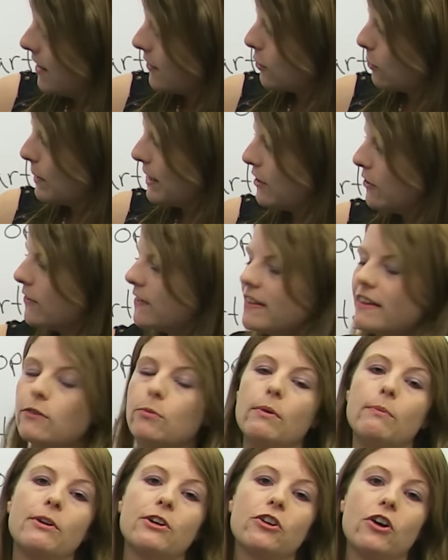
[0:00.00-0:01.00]
So we use
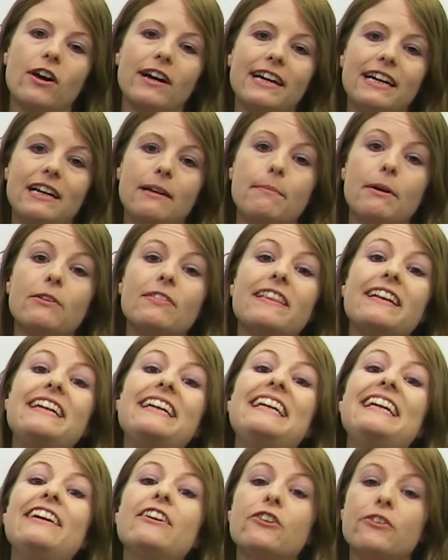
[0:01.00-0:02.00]
this when we're talking about the
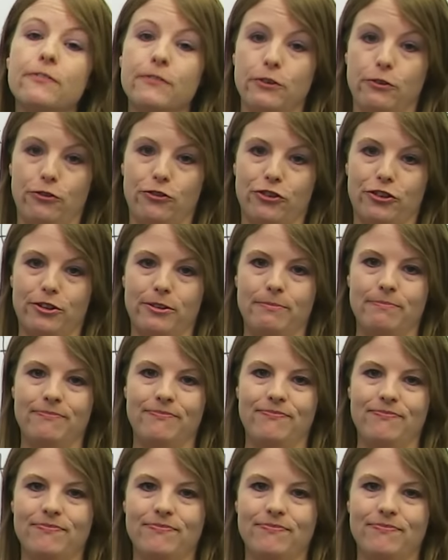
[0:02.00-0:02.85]
near future.